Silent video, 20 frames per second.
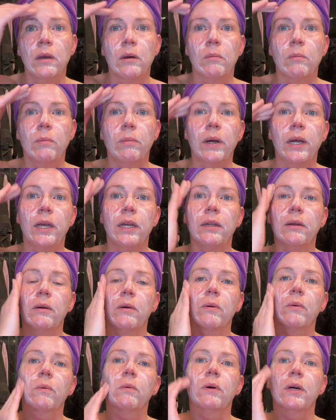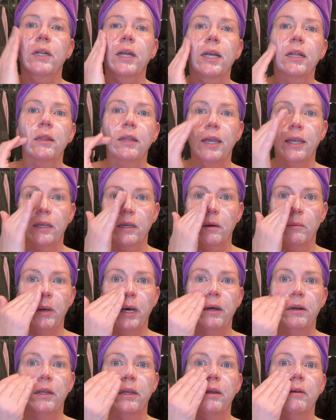But what I like
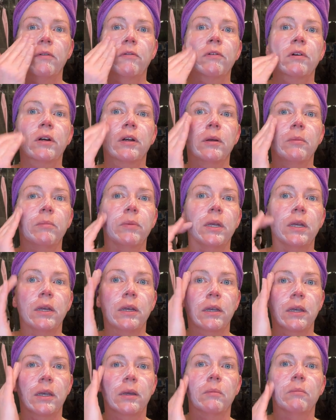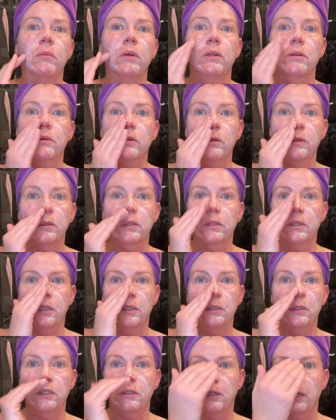about it for it being a mineral
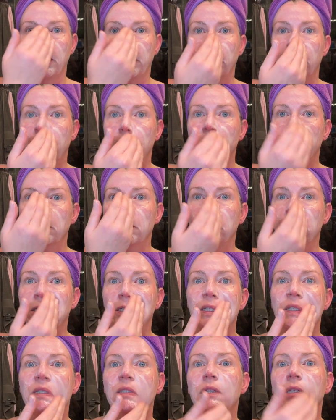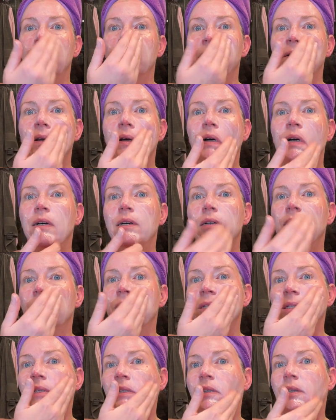sunscreen is it just doesn't
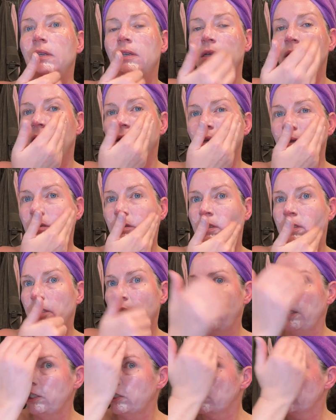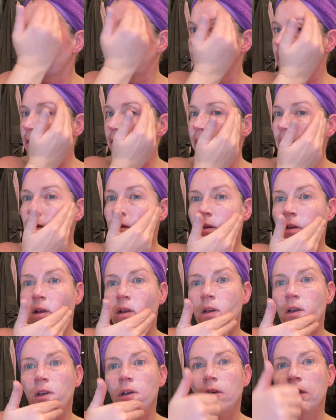cause any irritation,
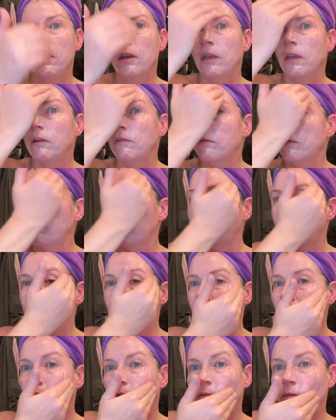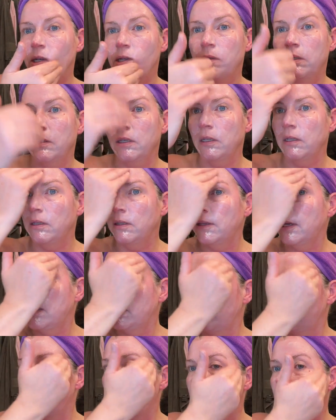inflammation in my skin
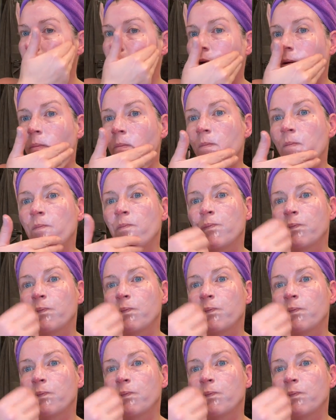that um,